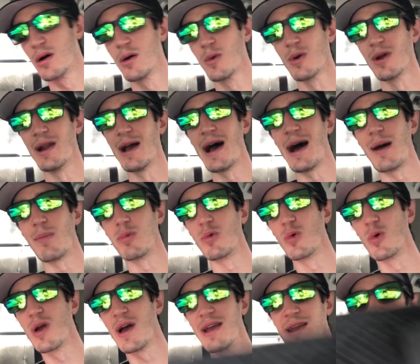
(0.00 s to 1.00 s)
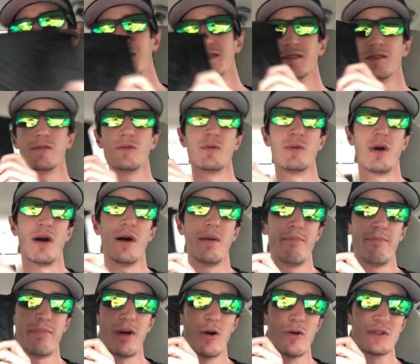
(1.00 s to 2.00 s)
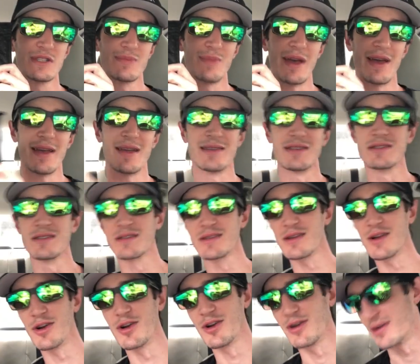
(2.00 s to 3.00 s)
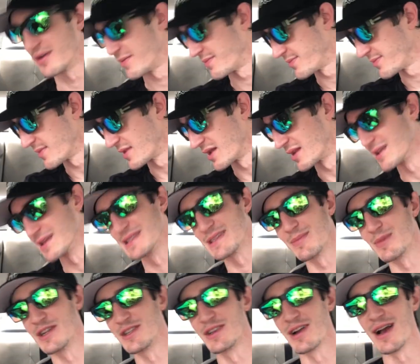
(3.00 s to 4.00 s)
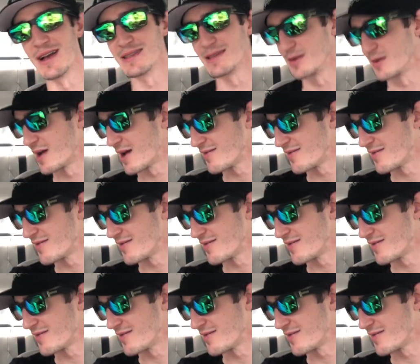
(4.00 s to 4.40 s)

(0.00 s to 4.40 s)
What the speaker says: we're gonna hop right into Postmates, or at least I'm gonna try to.